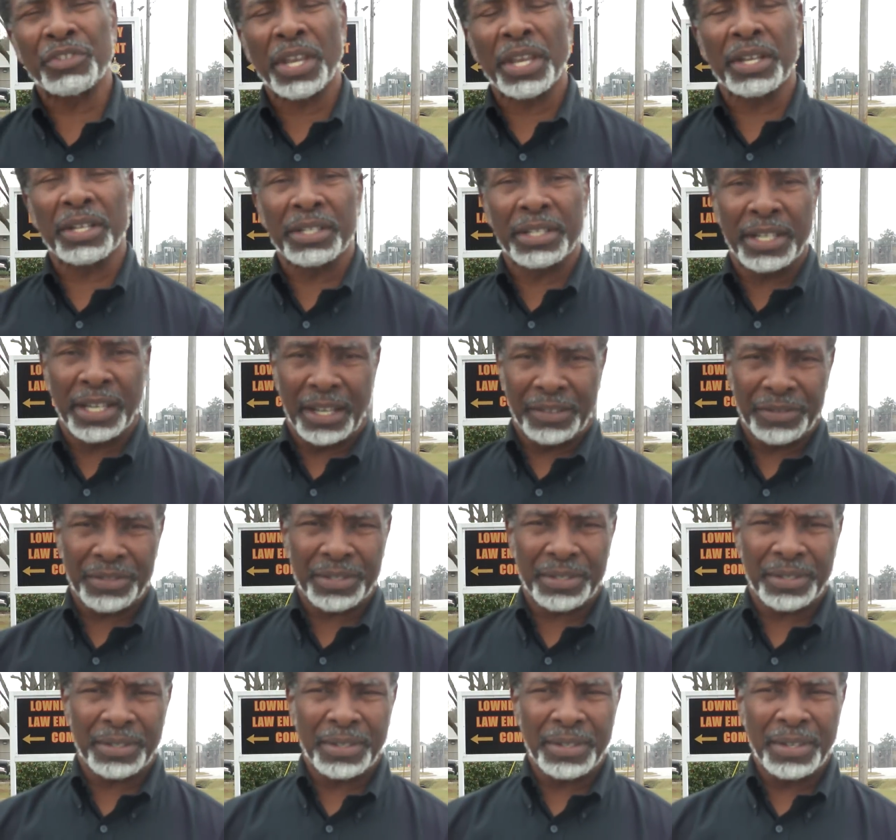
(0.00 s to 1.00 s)
jail deaths
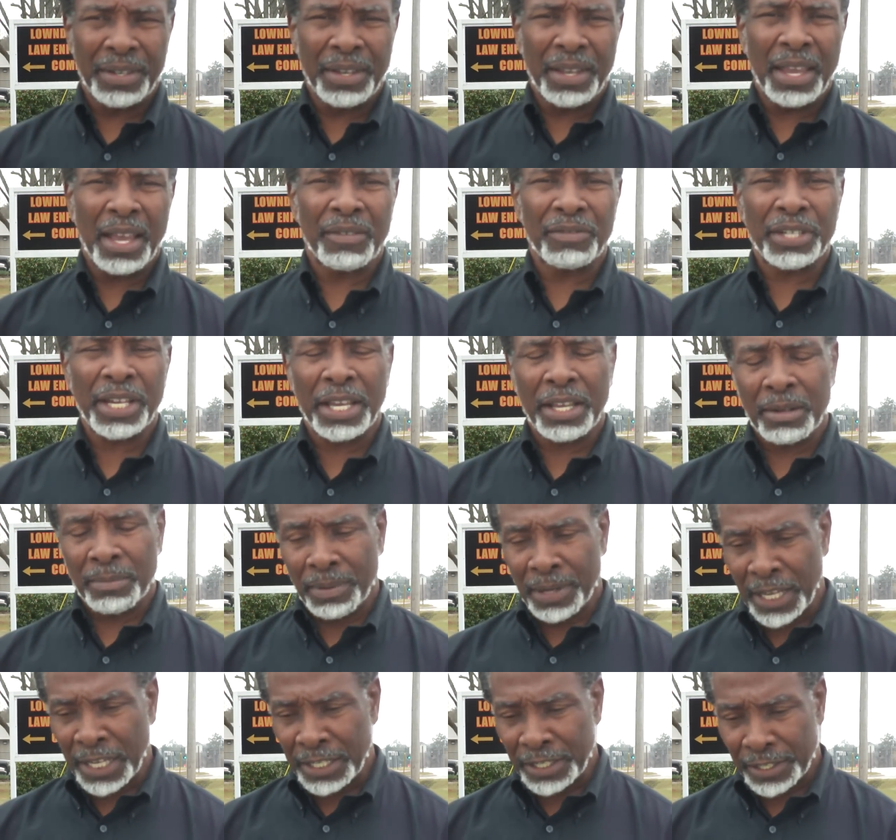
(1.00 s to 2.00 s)
have taken
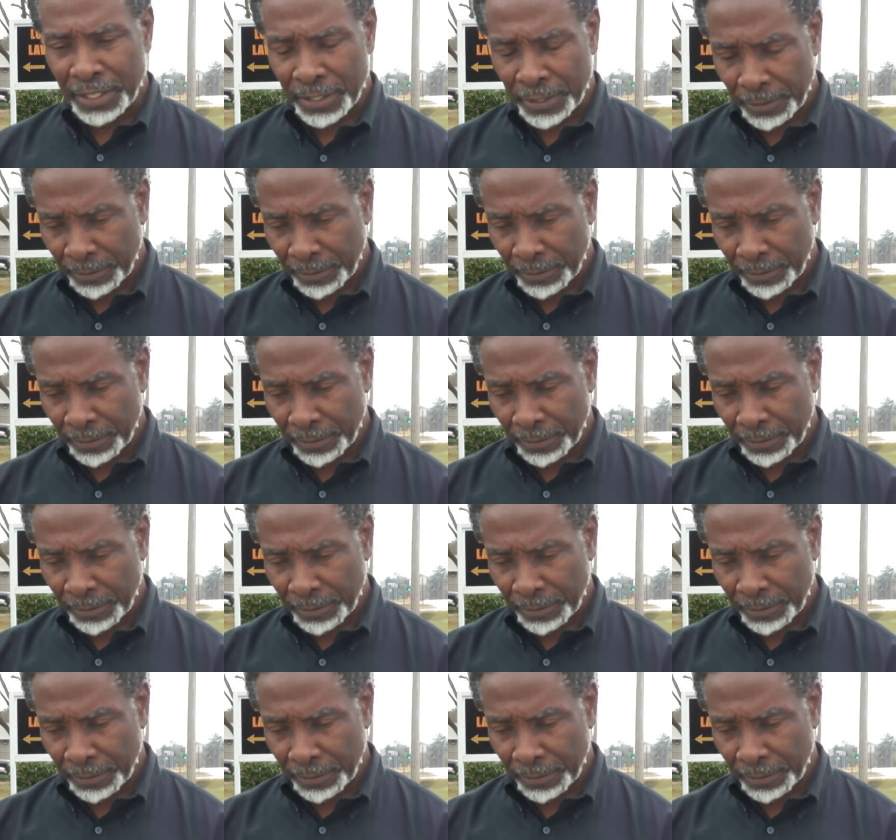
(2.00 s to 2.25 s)
place.